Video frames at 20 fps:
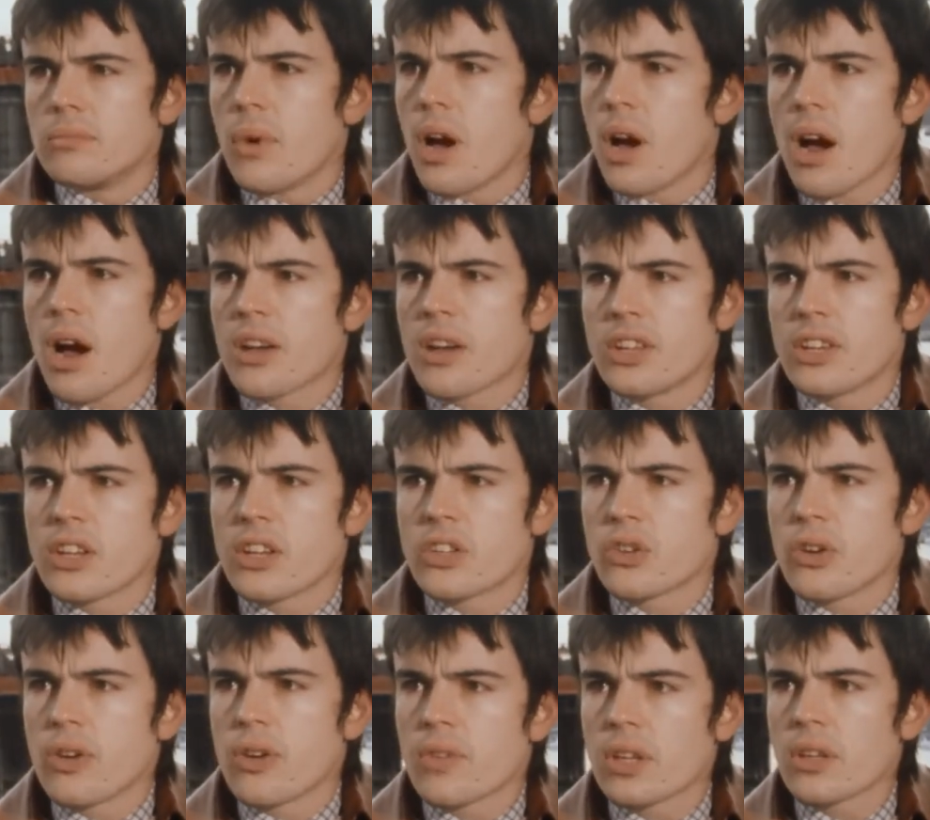
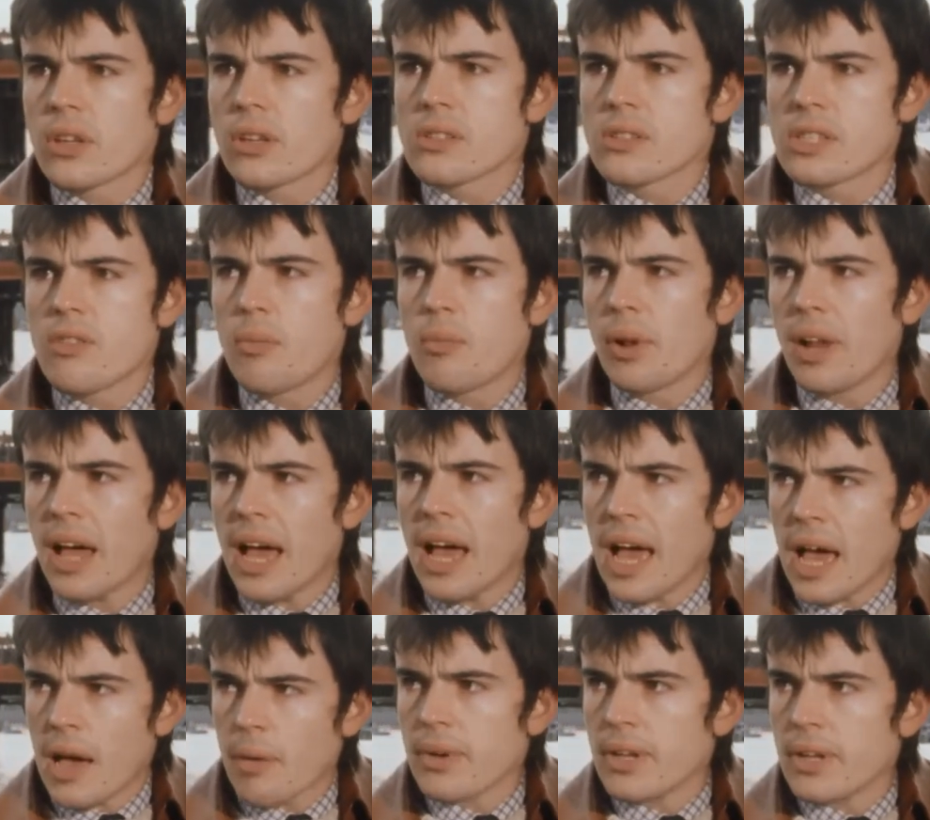architecture, everything conceivable,
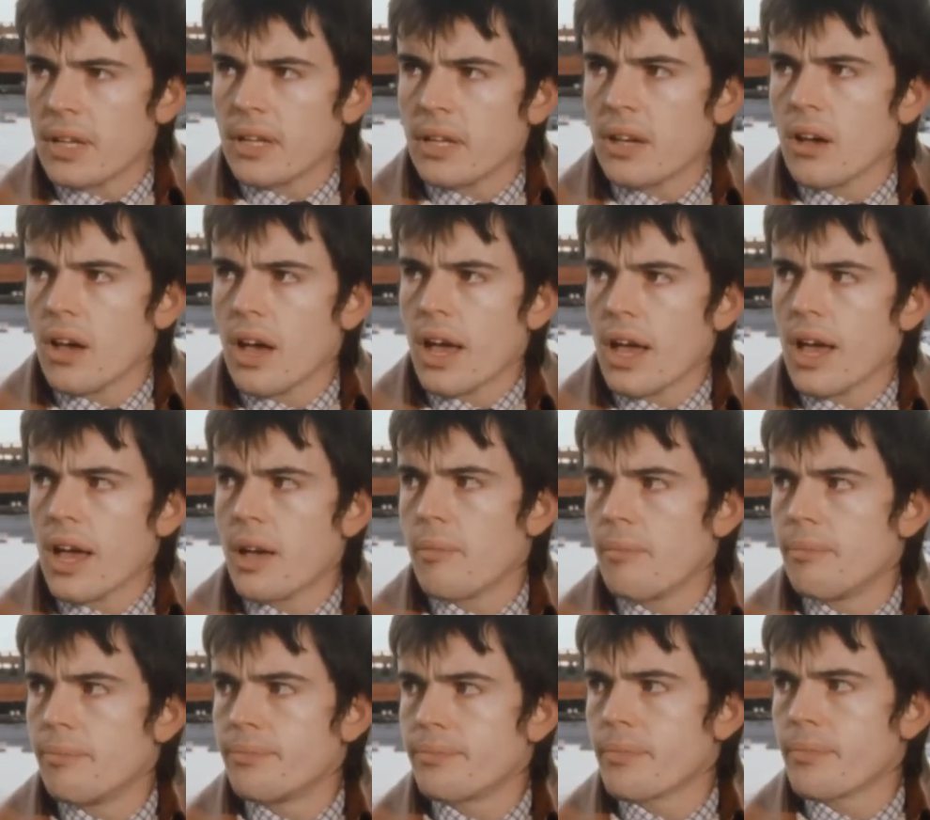happening
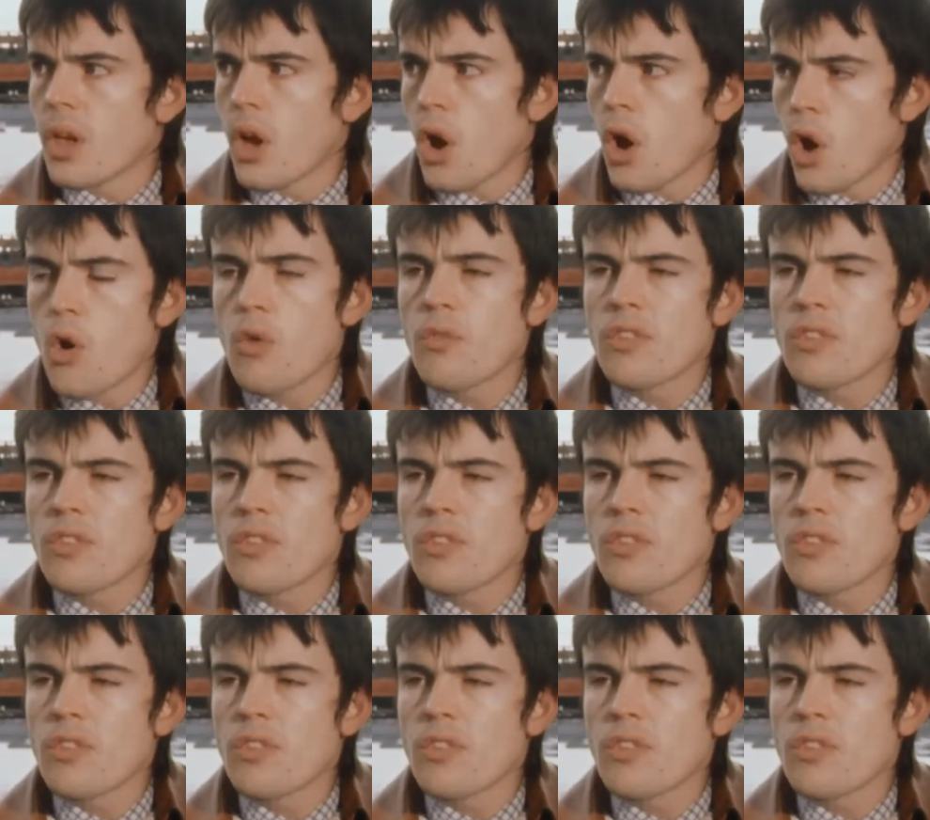over